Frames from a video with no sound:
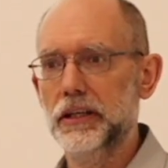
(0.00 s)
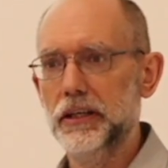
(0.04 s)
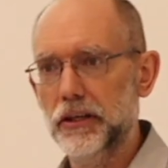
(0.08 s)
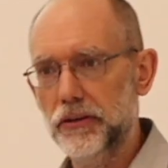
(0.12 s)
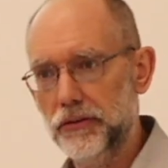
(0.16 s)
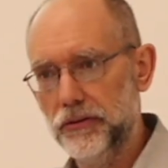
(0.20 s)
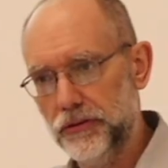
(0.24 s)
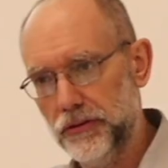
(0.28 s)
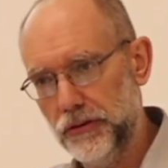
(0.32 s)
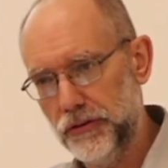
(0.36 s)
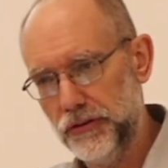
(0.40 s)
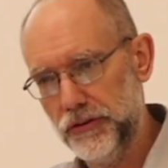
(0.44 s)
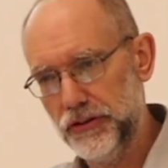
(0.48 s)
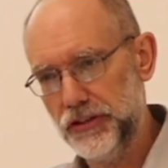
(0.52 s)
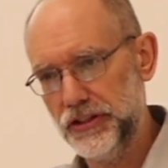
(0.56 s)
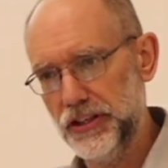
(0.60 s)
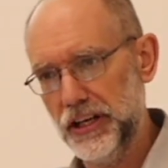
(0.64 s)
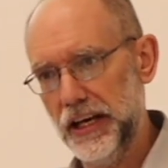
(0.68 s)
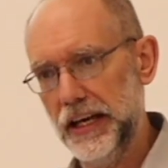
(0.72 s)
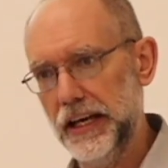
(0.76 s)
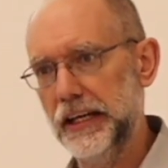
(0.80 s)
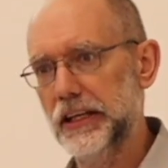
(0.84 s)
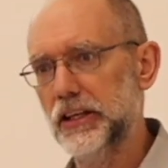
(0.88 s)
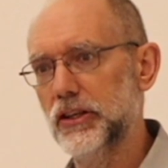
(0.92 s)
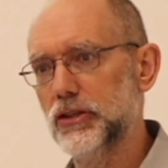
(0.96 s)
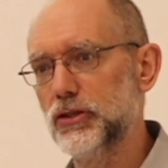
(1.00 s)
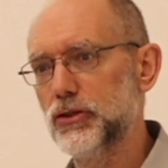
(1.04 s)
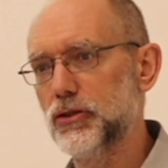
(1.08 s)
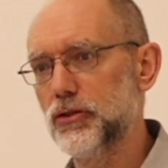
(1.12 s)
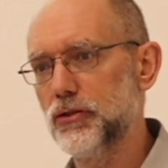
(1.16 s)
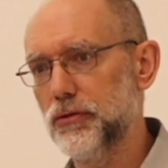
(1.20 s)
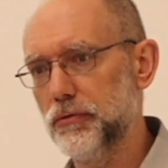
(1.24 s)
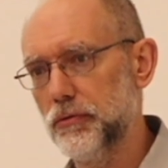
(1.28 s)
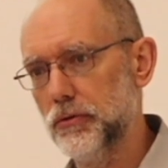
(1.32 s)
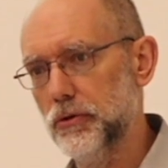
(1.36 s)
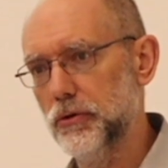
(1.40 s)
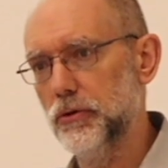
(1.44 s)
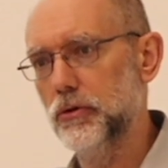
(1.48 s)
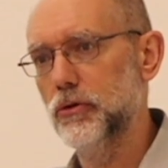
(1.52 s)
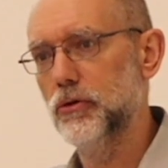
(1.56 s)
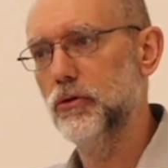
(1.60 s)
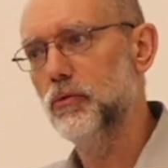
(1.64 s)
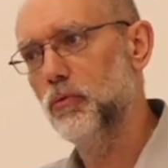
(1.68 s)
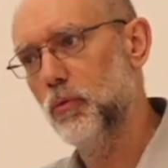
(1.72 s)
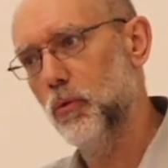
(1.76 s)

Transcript: can sustain us through